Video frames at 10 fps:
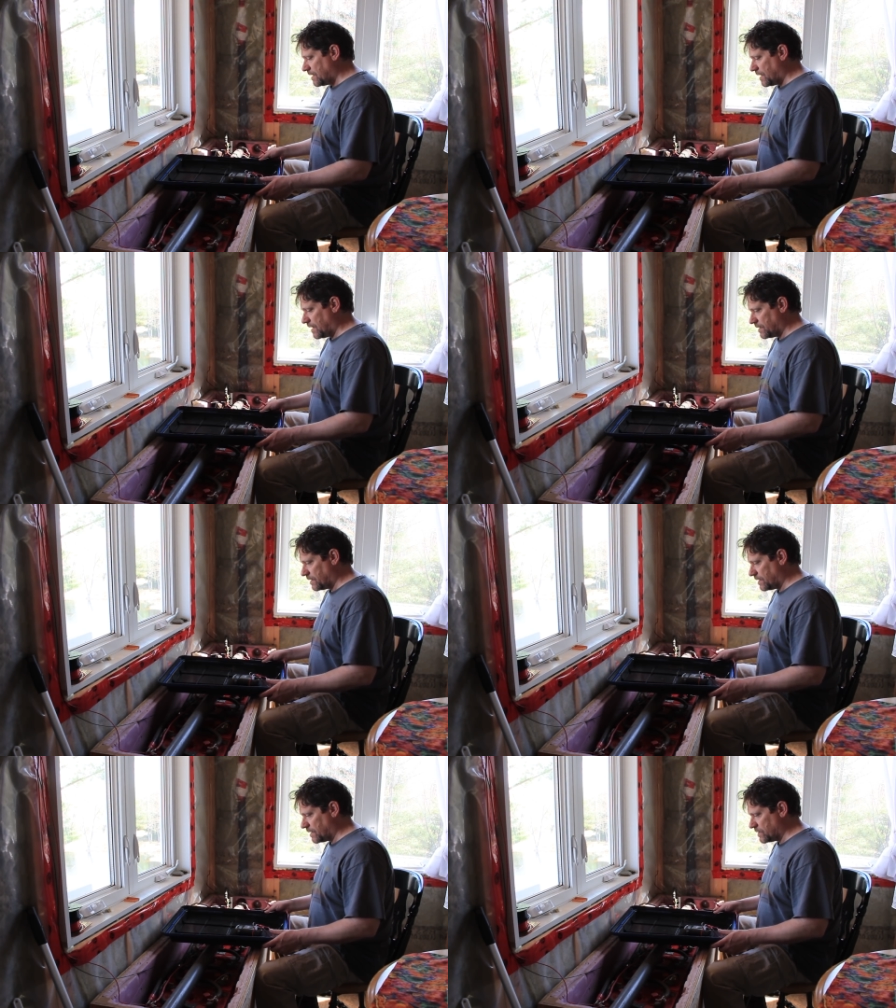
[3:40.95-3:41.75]

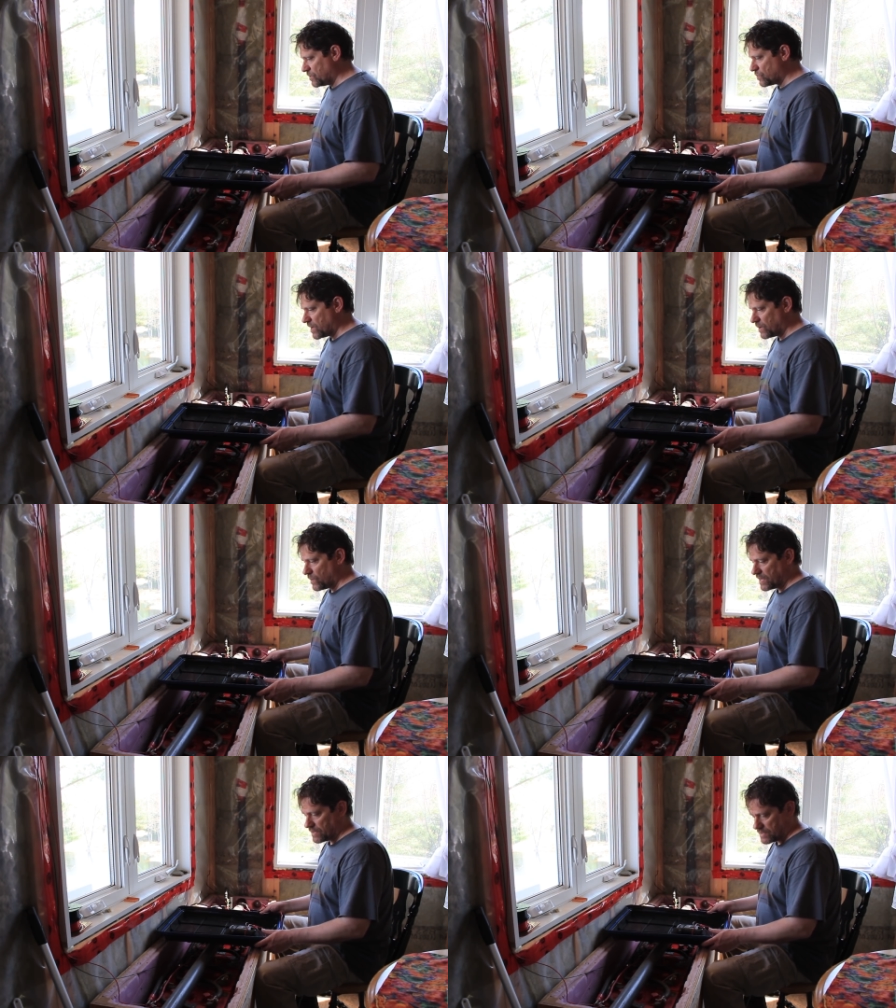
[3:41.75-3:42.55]
and, and I knew right
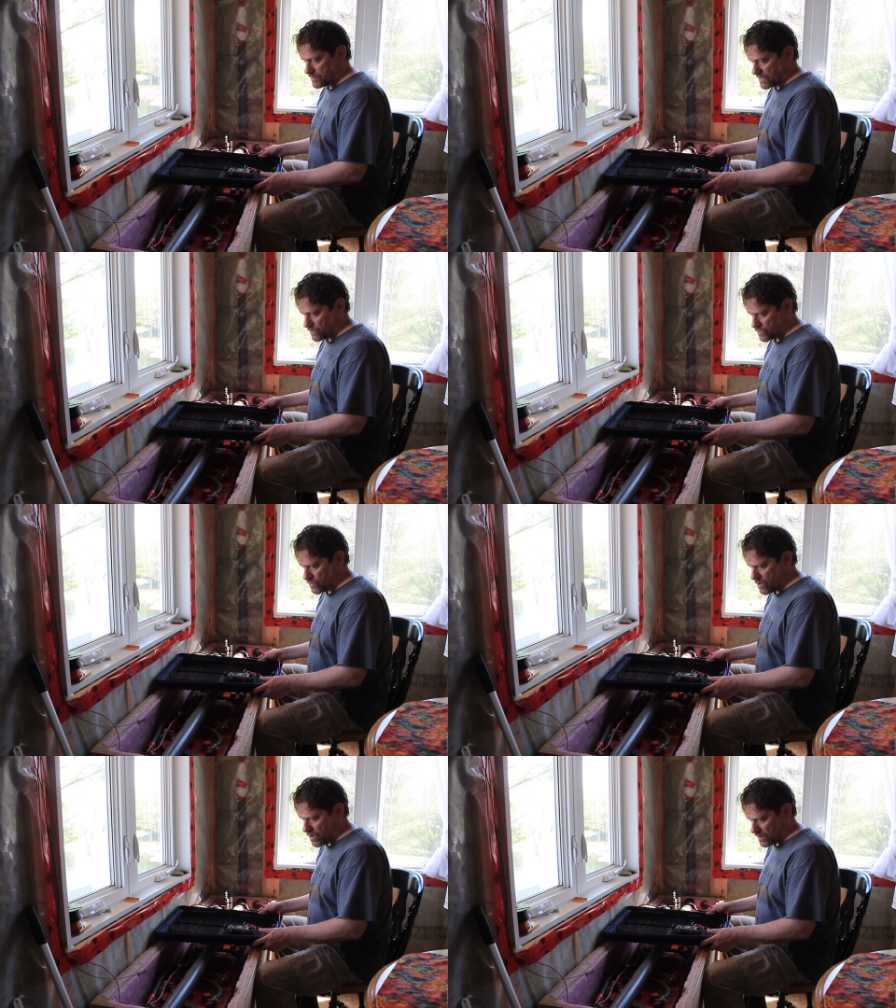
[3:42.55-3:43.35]
away that something was
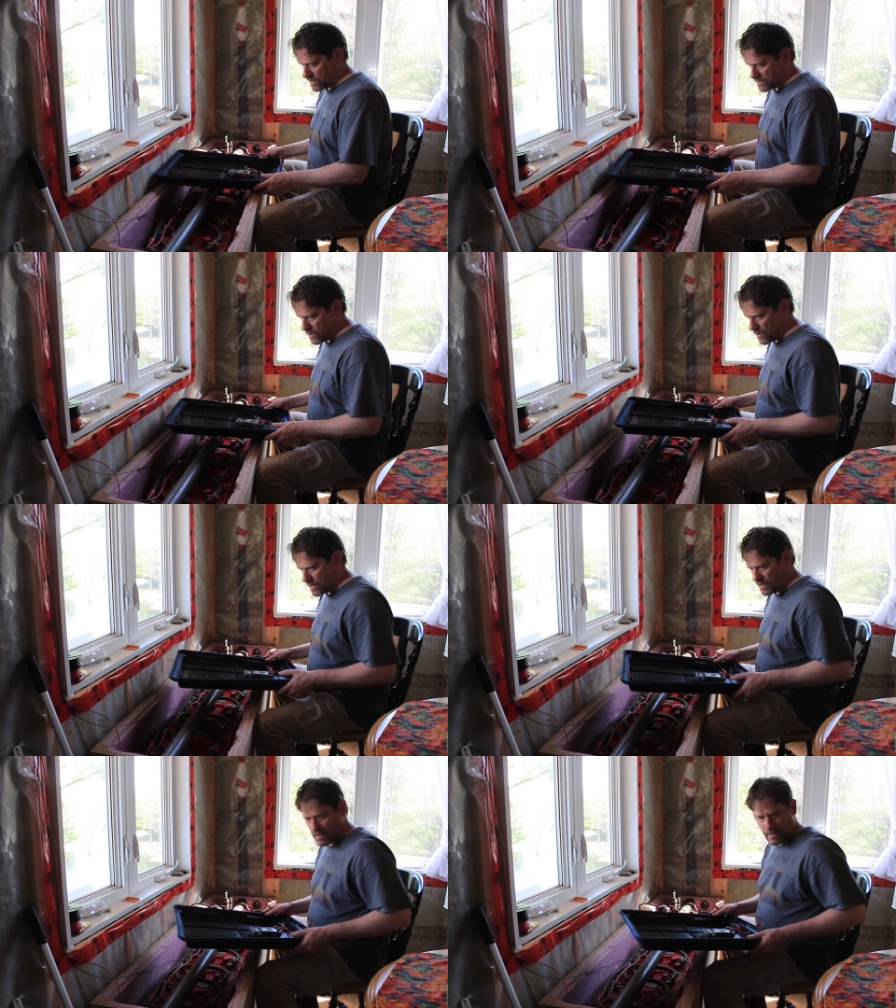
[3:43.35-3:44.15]
wrong. So
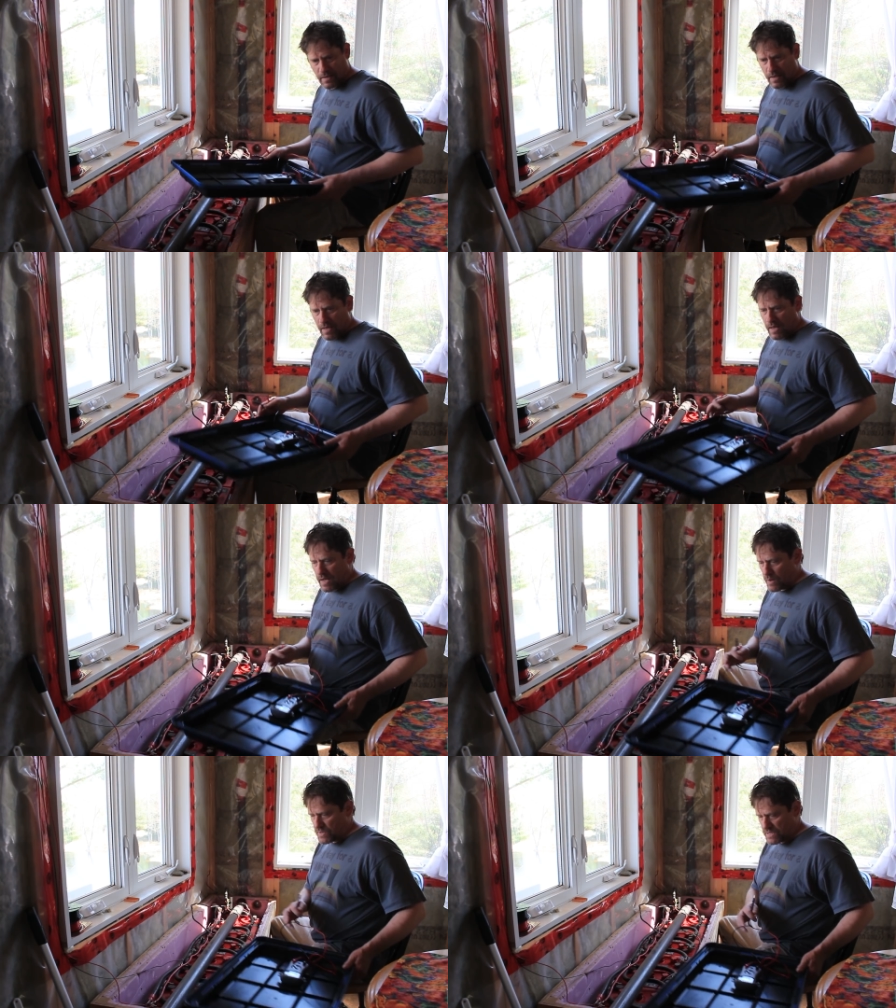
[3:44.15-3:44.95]

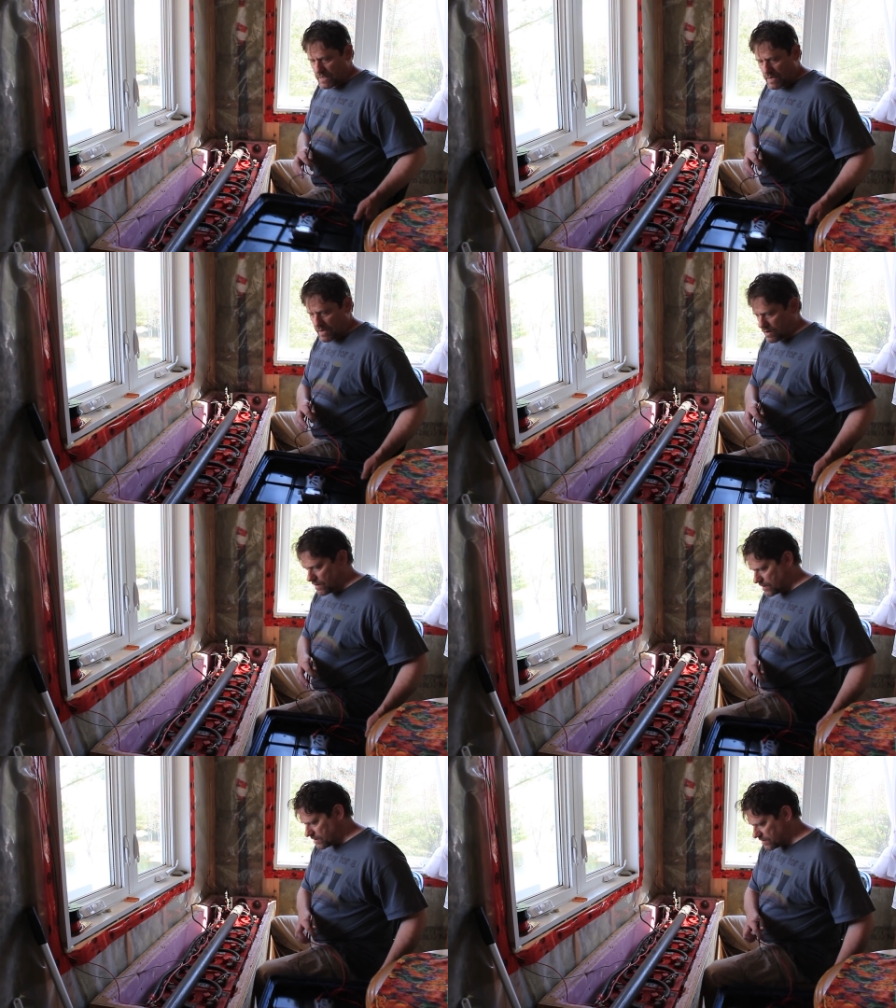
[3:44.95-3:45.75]
I was sitting
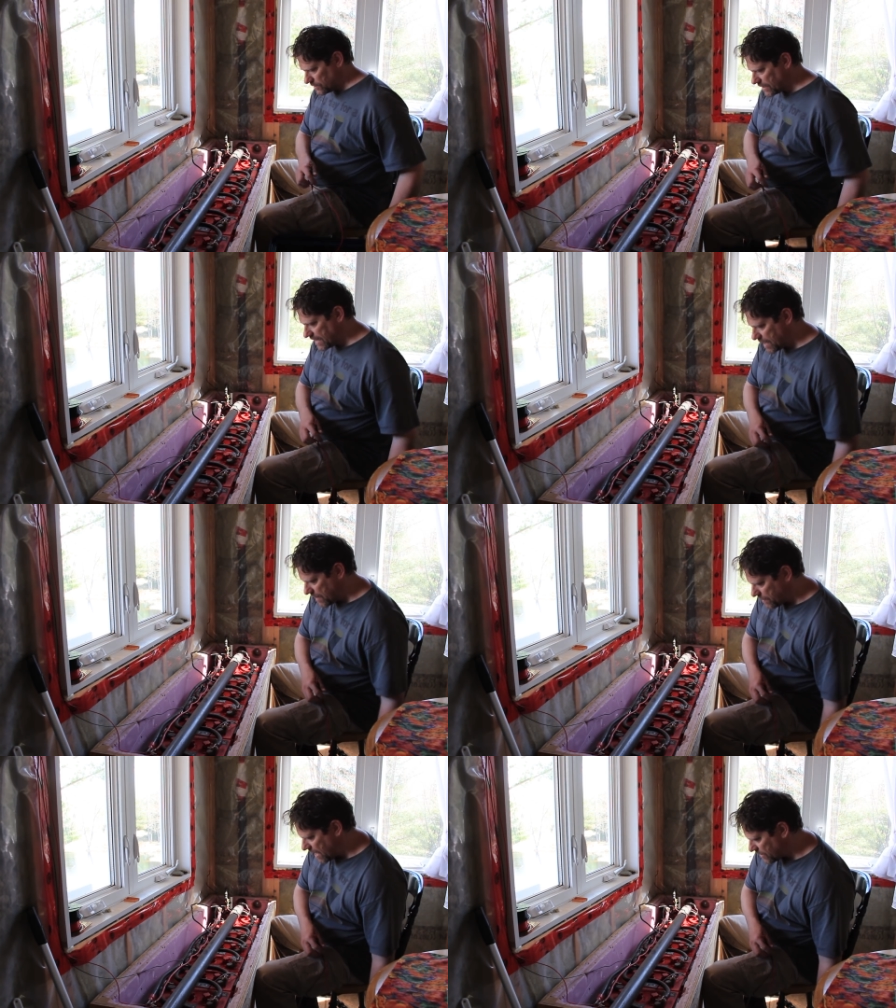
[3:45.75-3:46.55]
here looking at
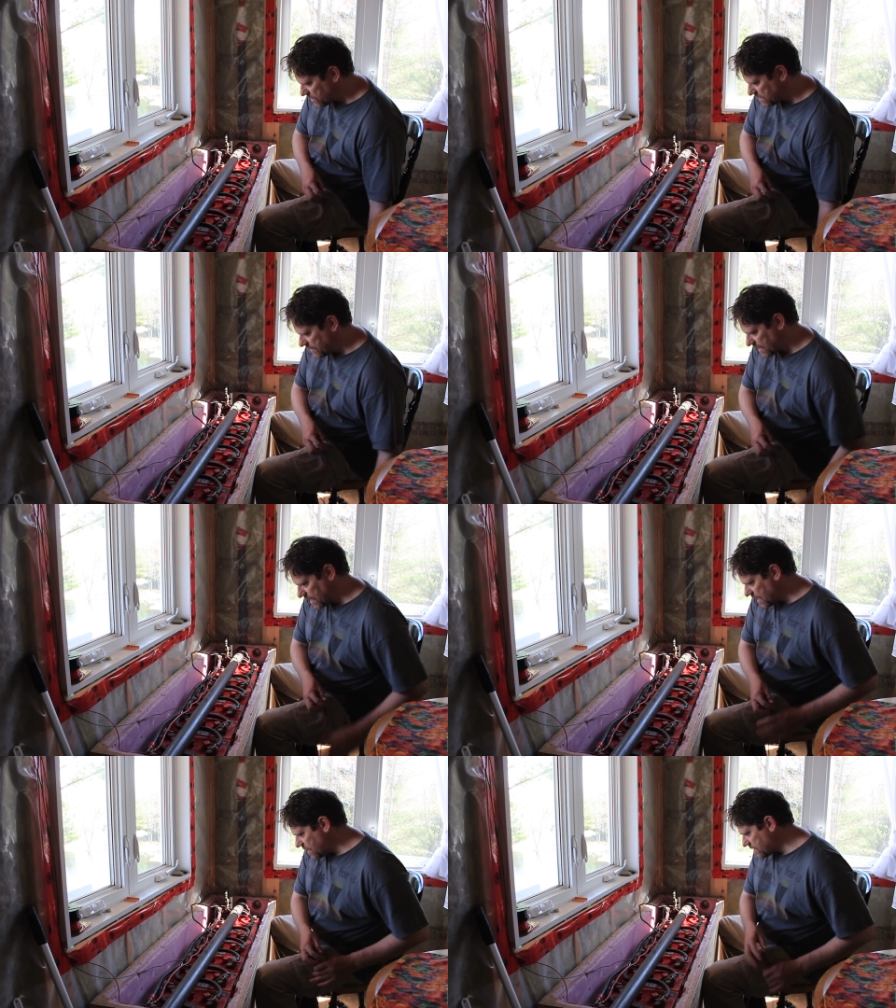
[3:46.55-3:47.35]
my batteries and
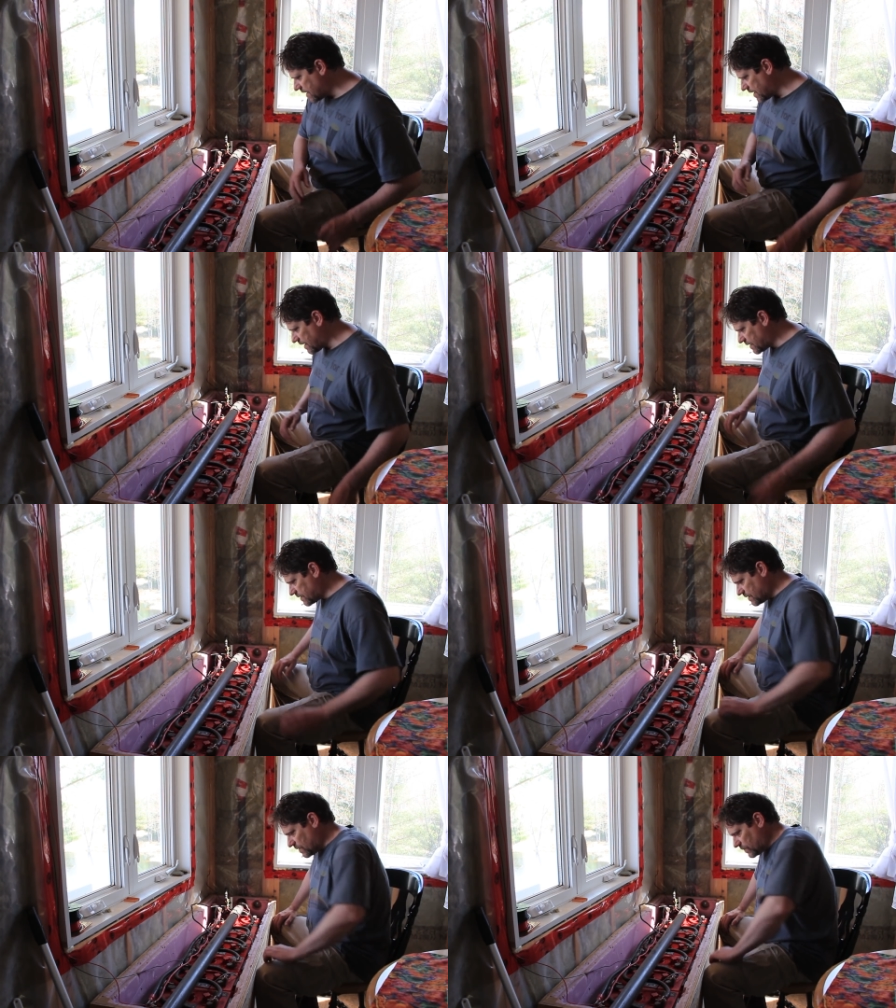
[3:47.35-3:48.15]
thinking, how the
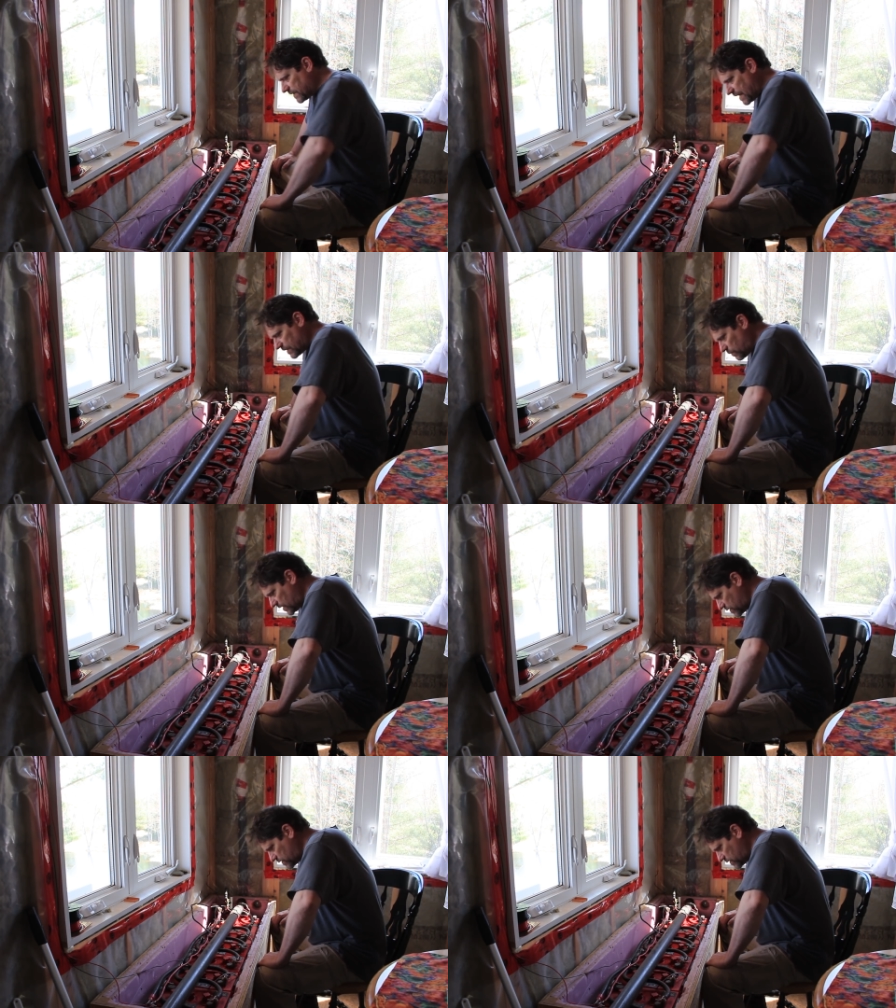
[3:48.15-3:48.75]
heck, what the heck do